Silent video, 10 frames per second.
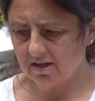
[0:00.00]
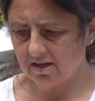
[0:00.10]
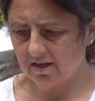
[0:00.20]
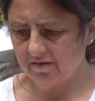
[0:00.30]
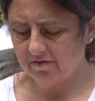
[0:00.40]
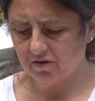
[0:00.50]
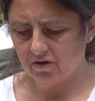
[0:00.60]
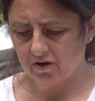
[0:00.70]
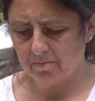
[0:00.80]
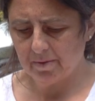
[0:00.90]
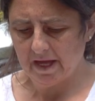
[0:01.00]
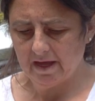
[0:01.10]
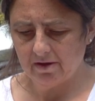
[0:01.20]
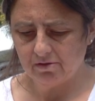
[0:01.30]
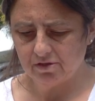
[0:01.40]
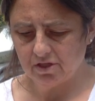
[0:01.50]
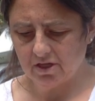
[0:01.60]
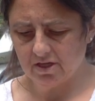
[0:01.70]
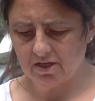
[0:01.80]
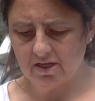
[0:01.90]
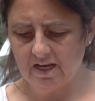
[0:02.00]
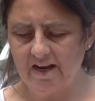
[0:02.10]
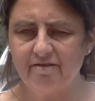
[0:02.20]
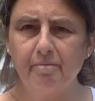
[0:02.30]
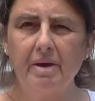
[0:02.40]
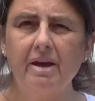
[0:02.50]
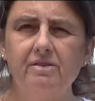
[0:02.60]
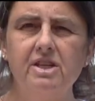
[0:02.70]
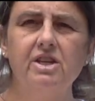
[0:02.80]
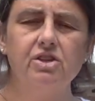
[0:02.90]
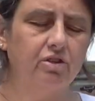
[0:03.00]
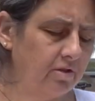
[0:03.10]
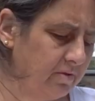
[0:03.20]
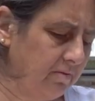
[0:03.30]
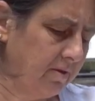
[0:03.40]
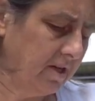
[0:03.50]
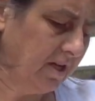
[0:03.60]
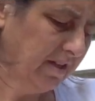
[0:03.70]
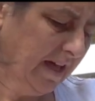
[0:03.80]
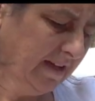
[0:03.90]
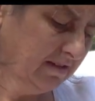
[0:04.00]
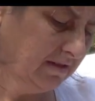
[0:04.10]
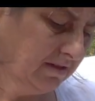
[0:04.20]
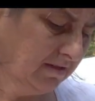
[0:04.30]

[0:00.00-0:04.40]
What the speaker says: I've got about £11 each on them, something like that.